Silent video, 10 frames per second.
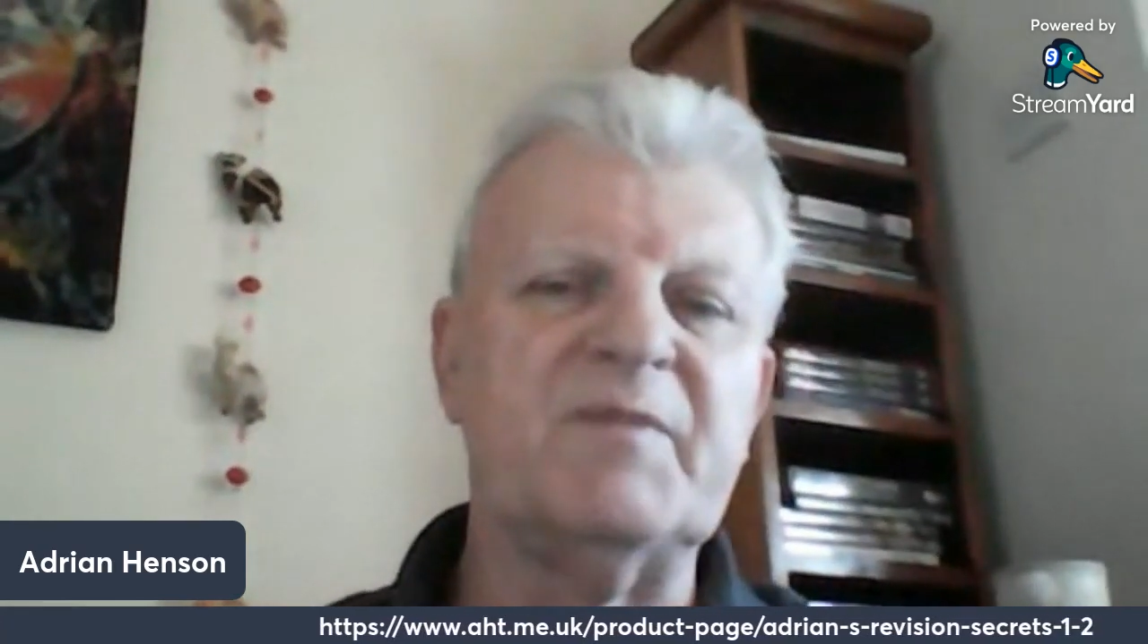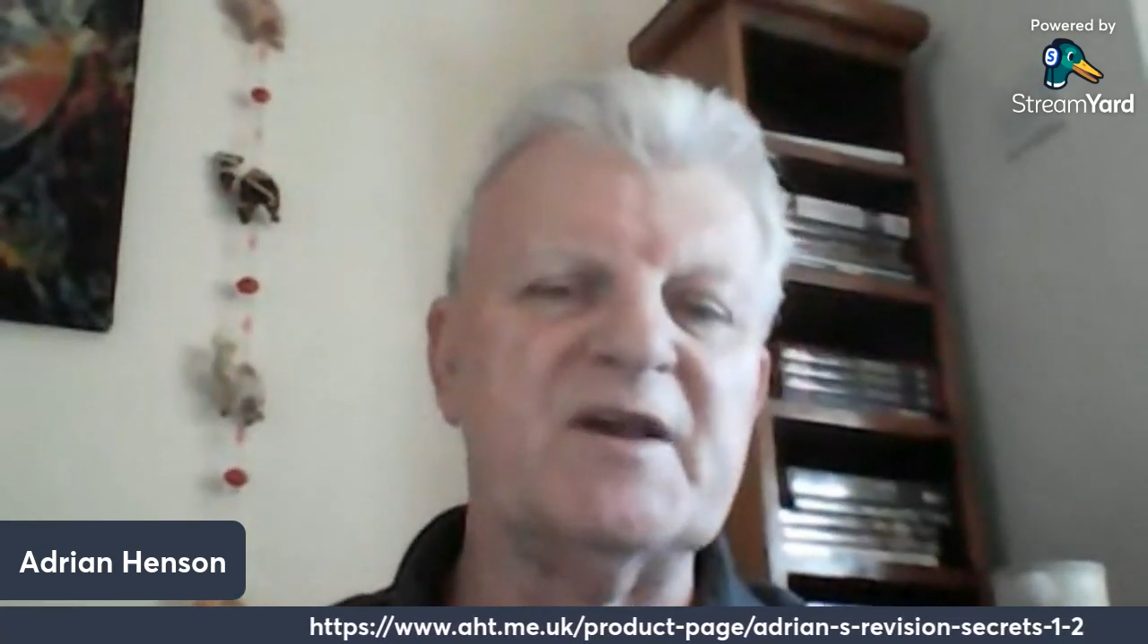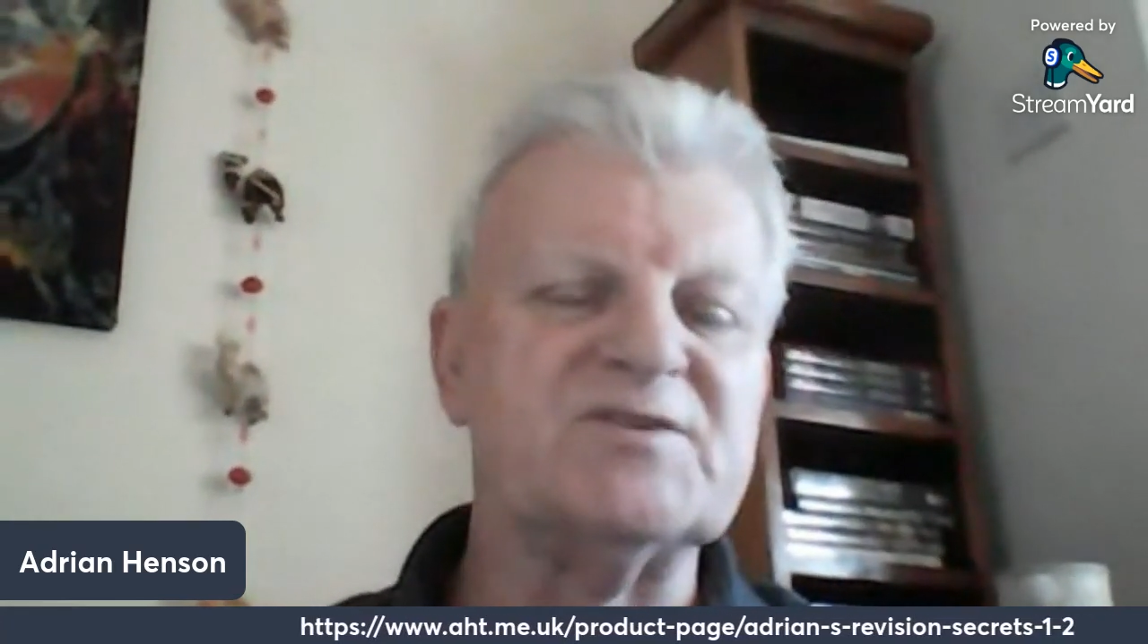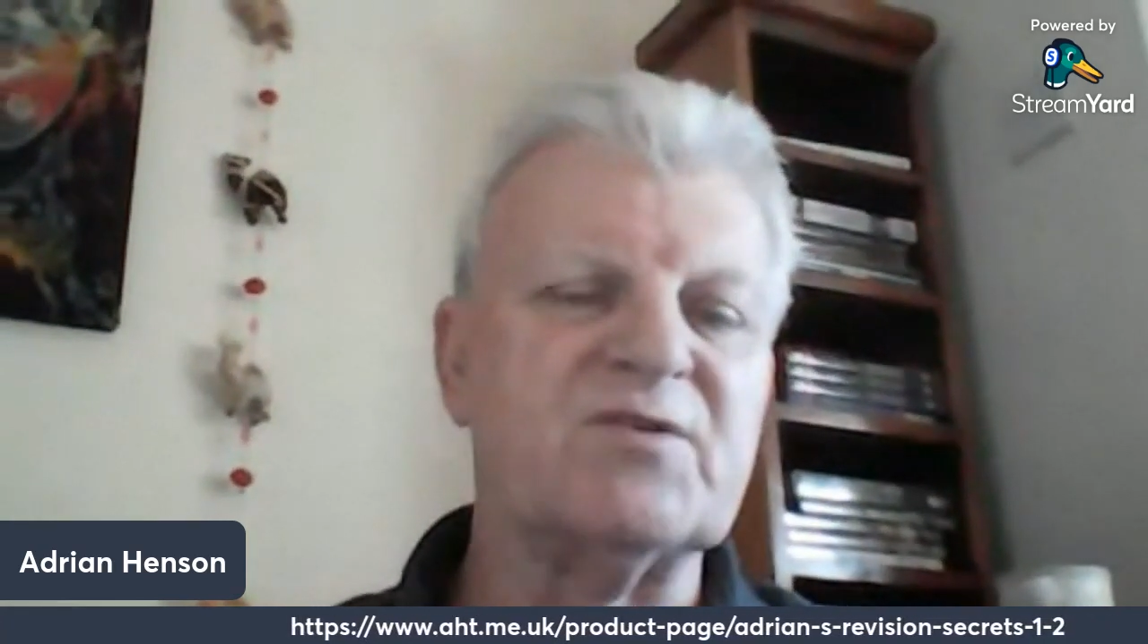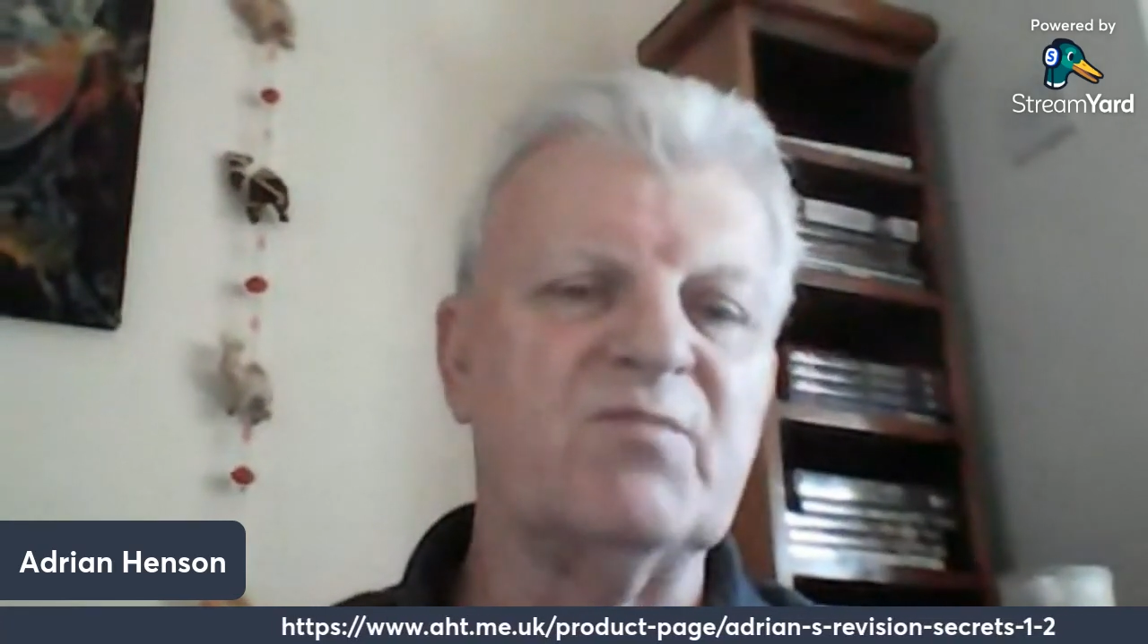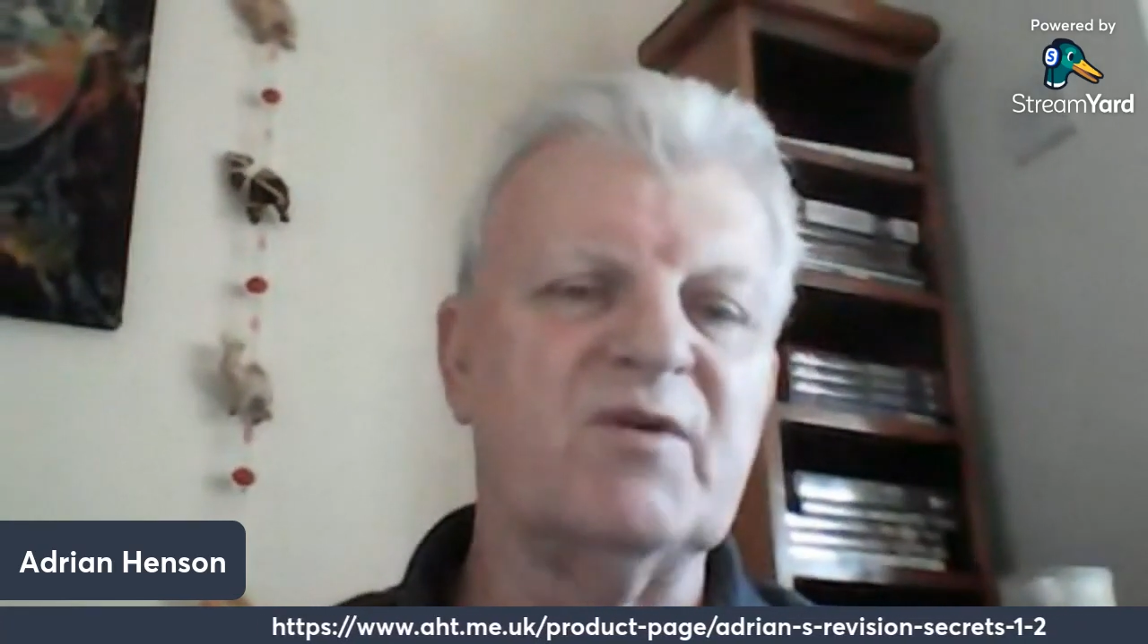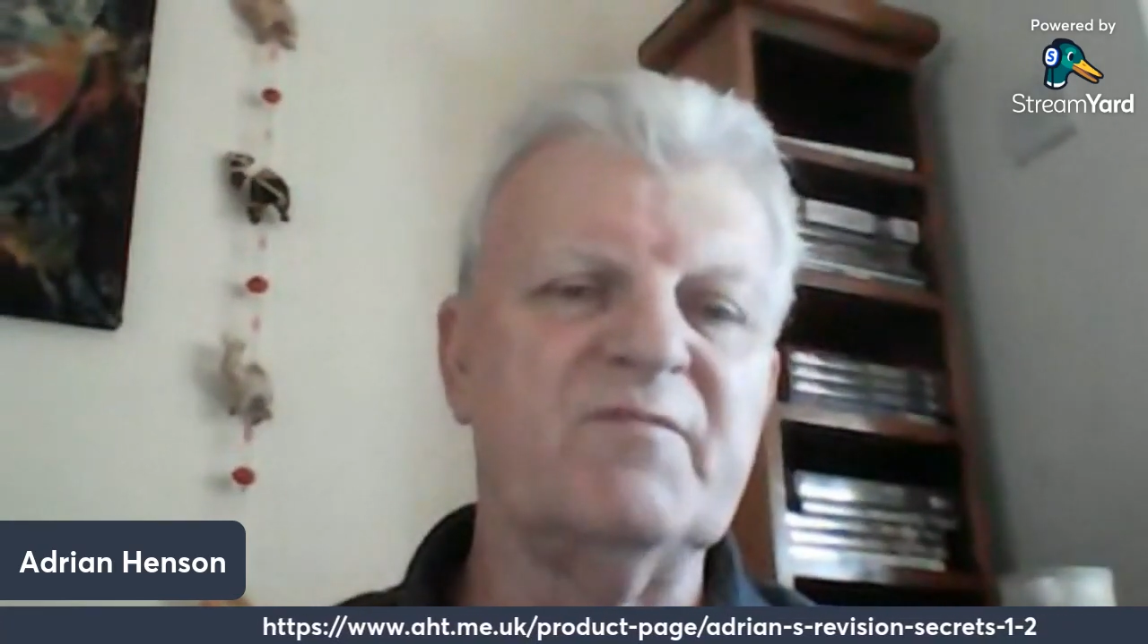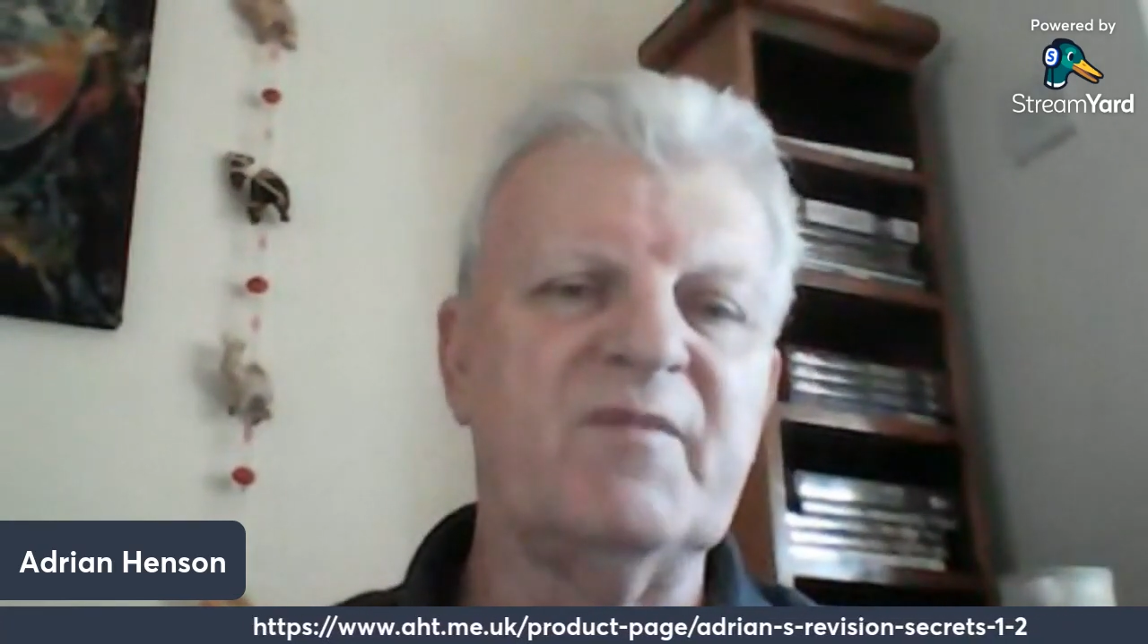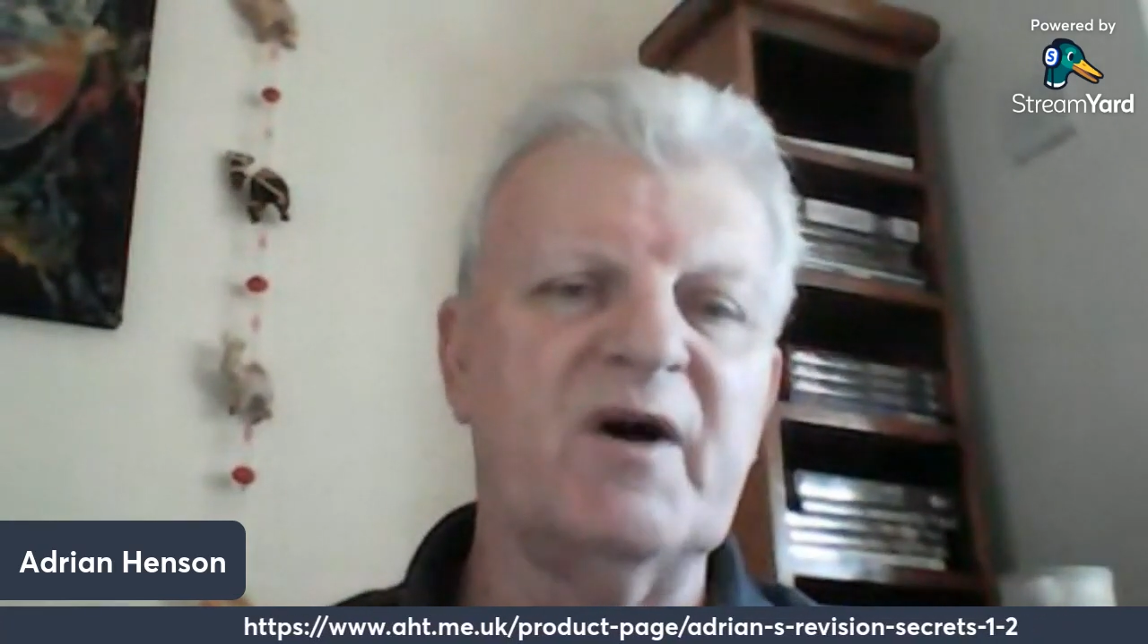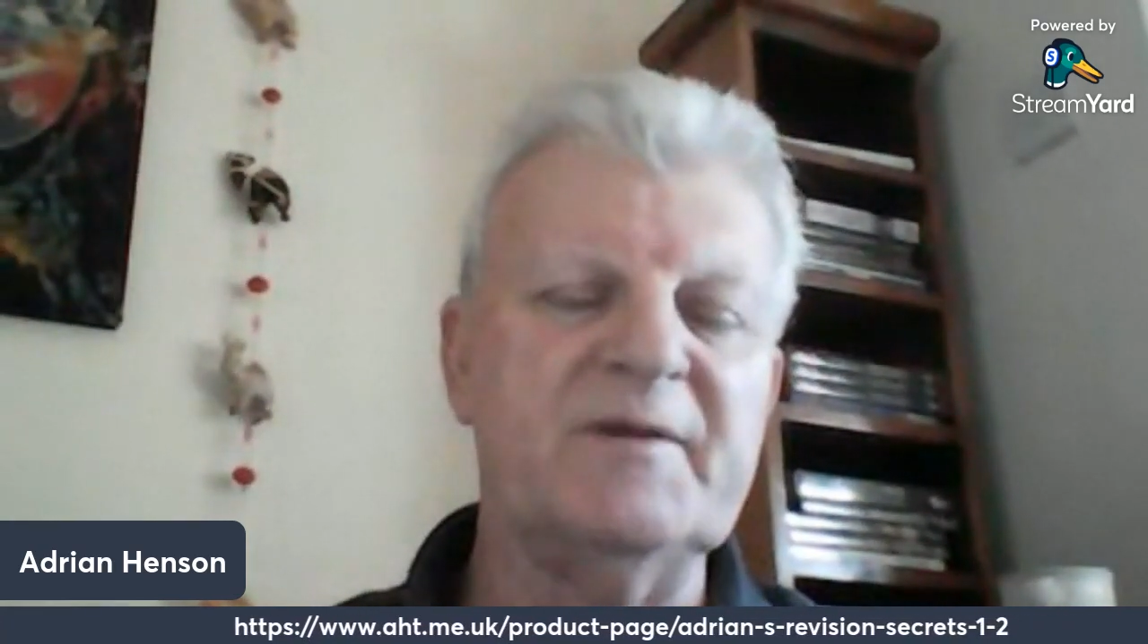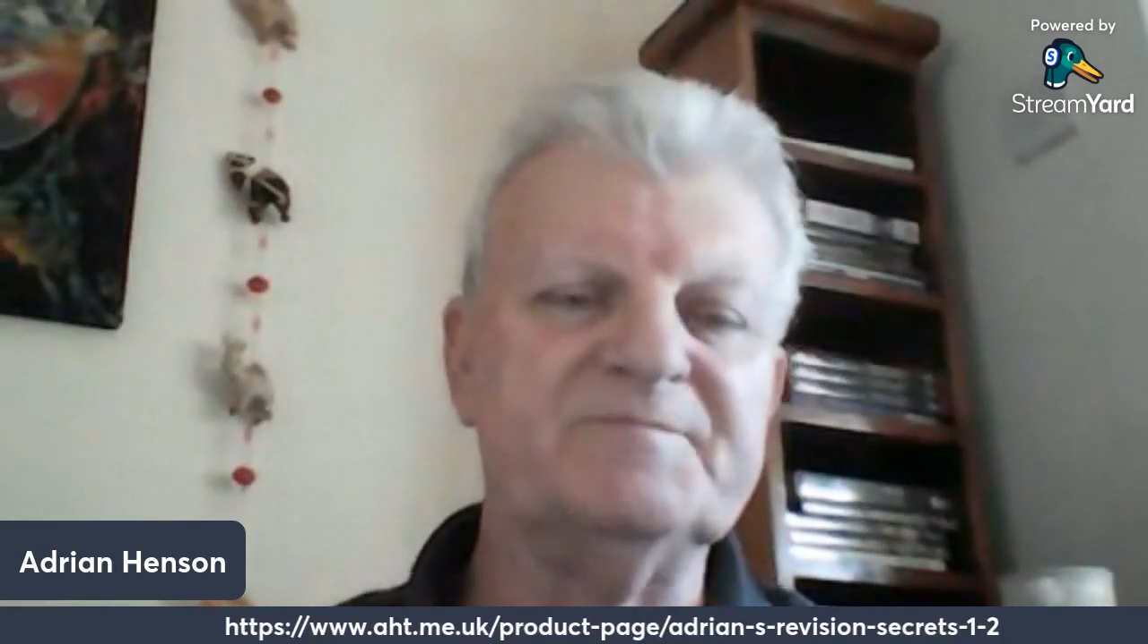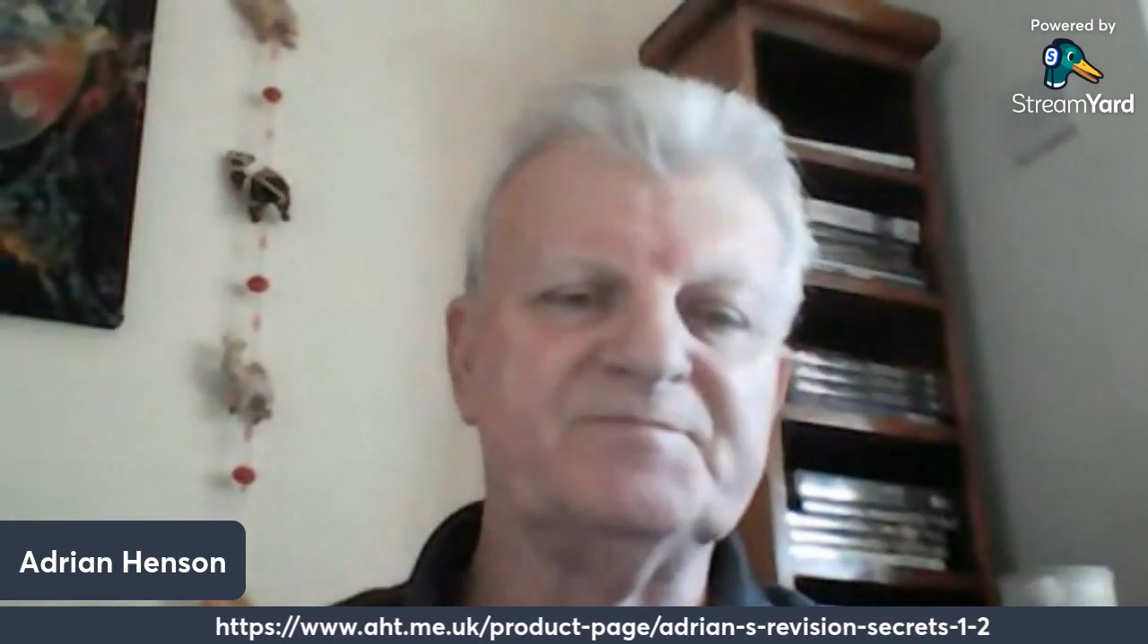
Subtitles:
based on one of my